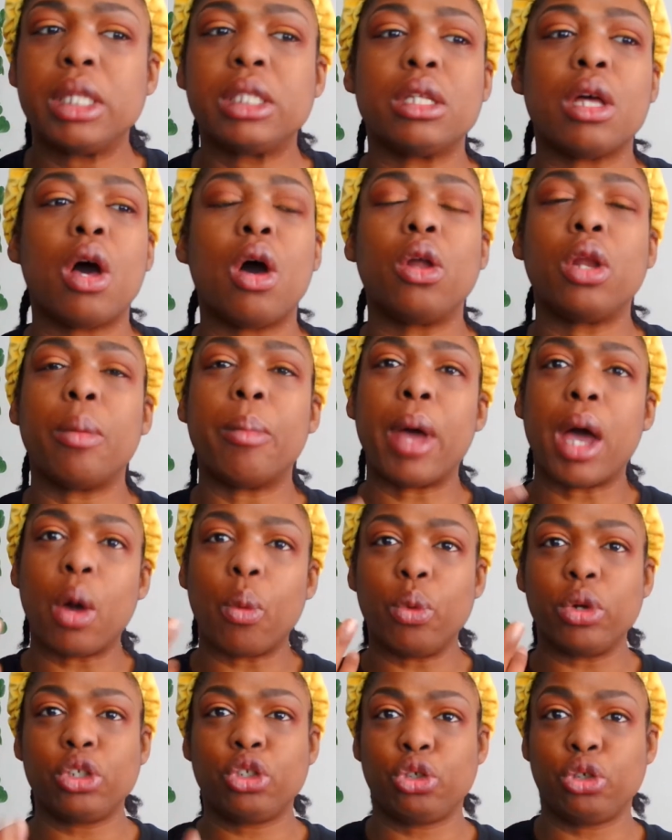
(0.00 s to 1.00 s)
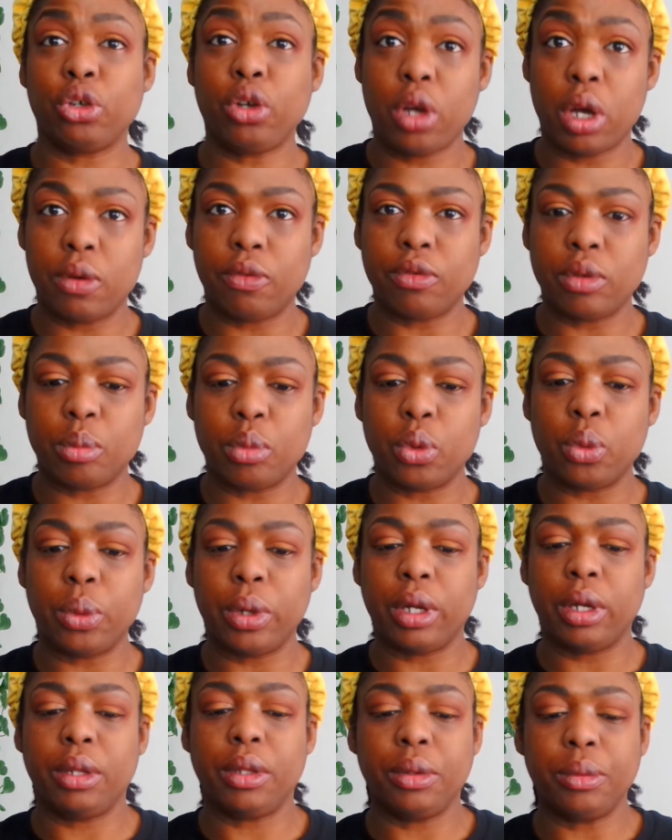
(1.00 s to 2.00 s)
It's all about what you're comfortable
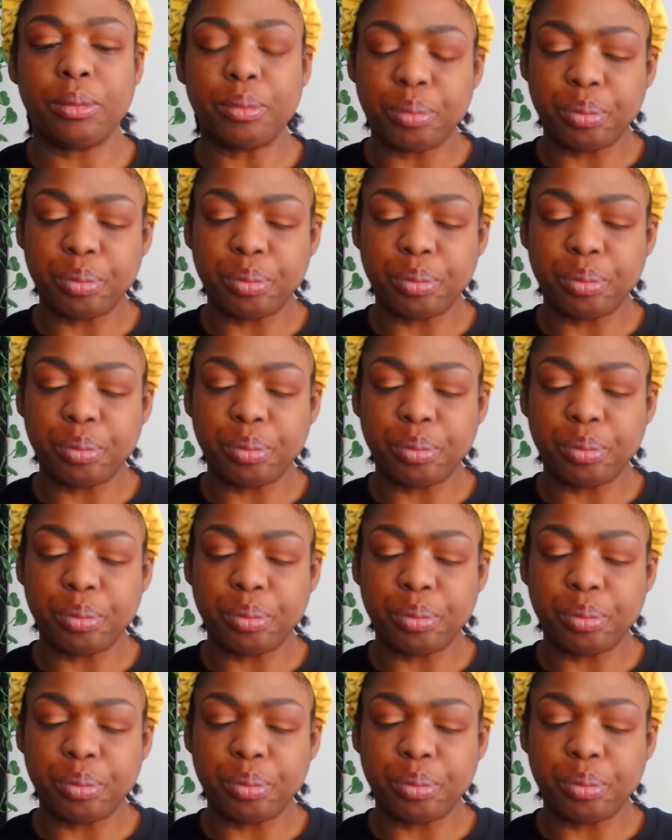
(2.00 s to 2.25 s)
with.